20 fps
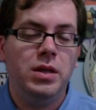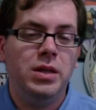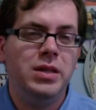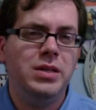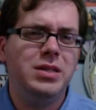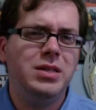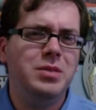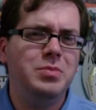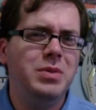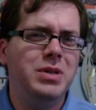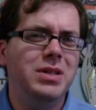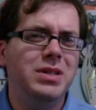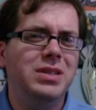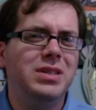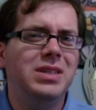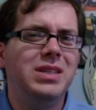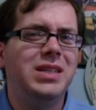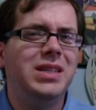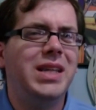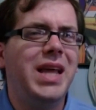This has been a
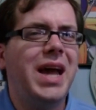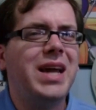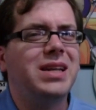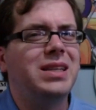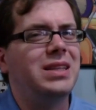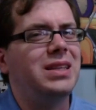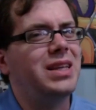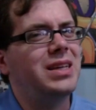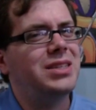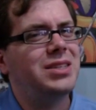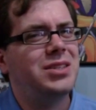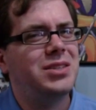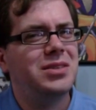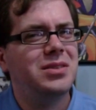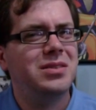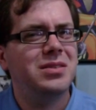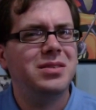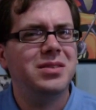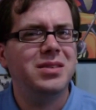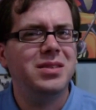little
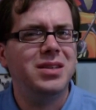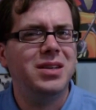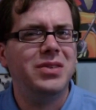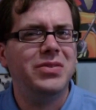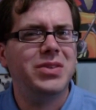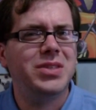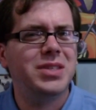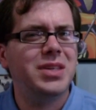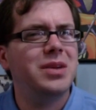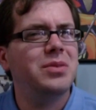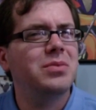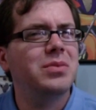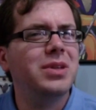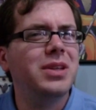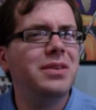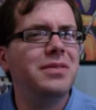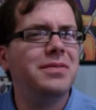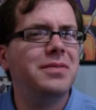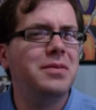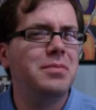lackluster of a set
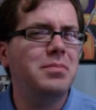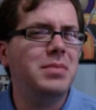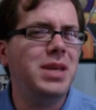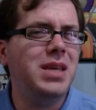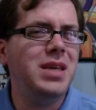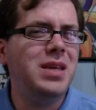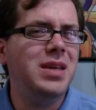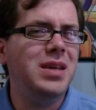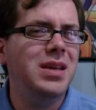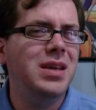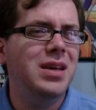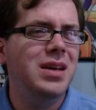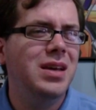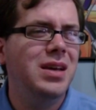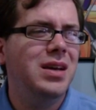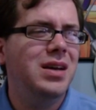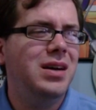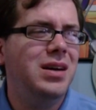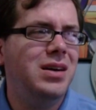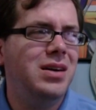really for me.
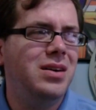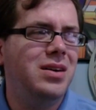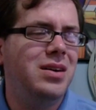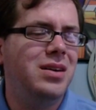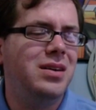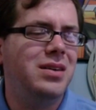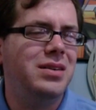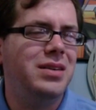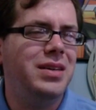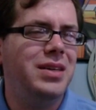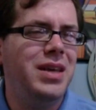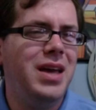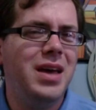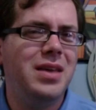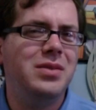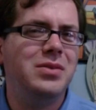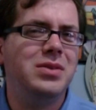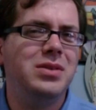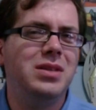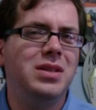
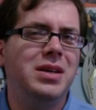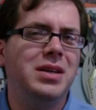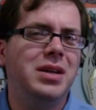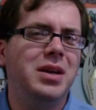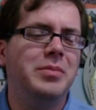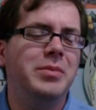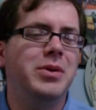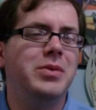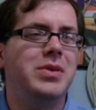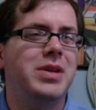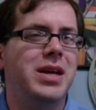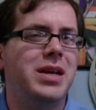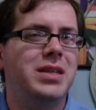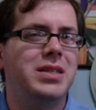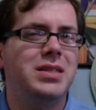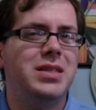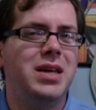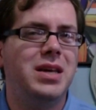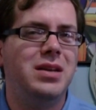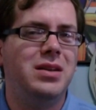Yeah, there's a lot coming out
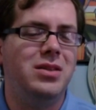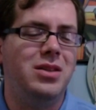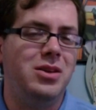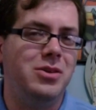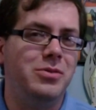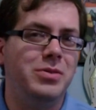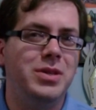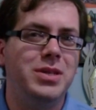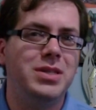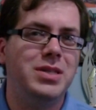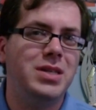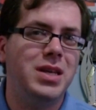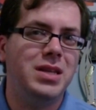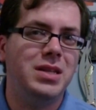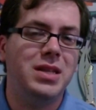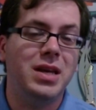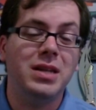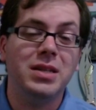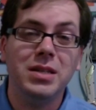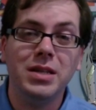next set along with this
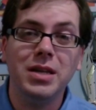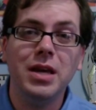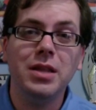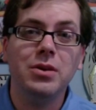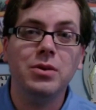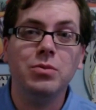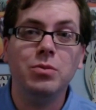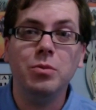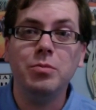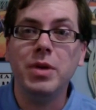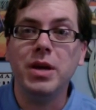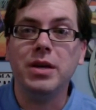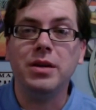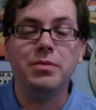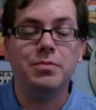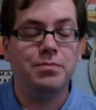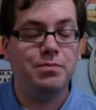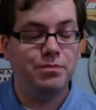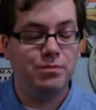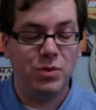set that together will make
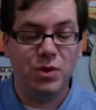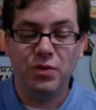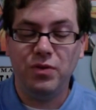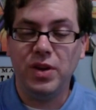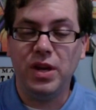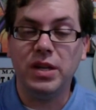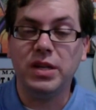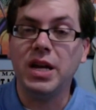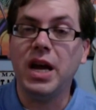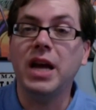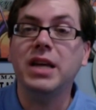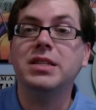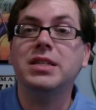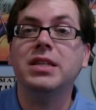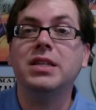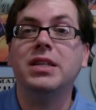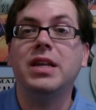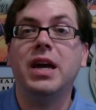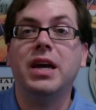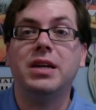
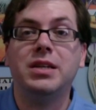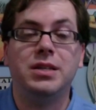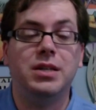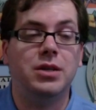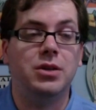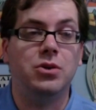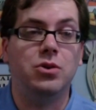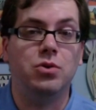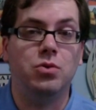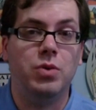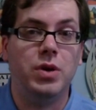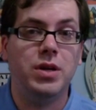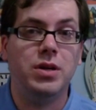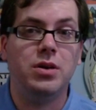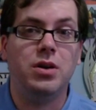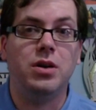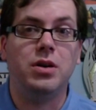fantastic decks and a great